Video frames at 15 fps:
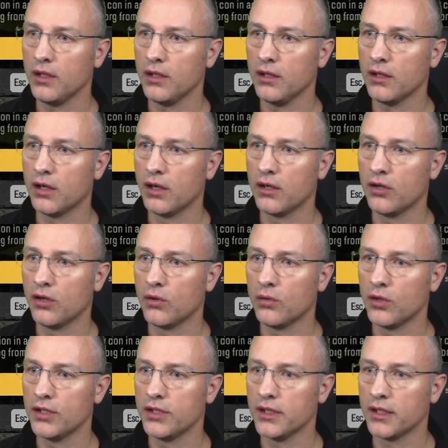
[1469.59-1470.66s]
are not
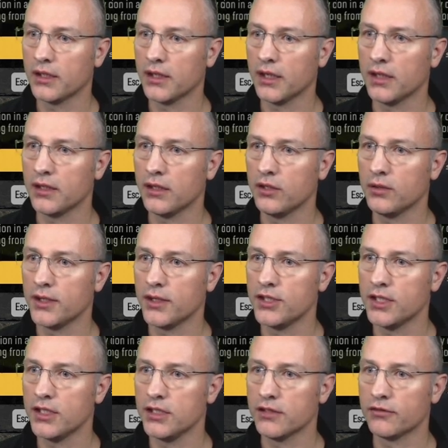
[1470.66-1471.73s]
wanting that. How do I
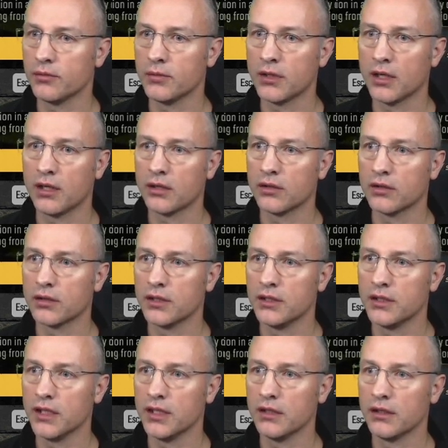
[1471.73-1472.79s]
change it from cargo
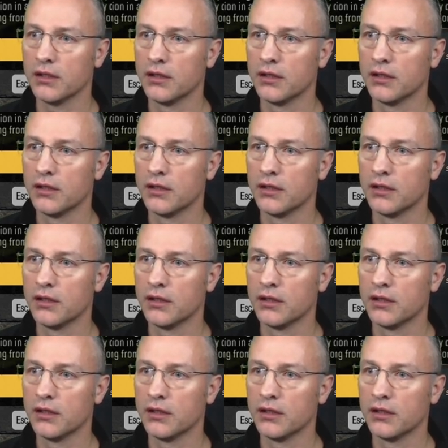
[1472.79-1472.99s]
container?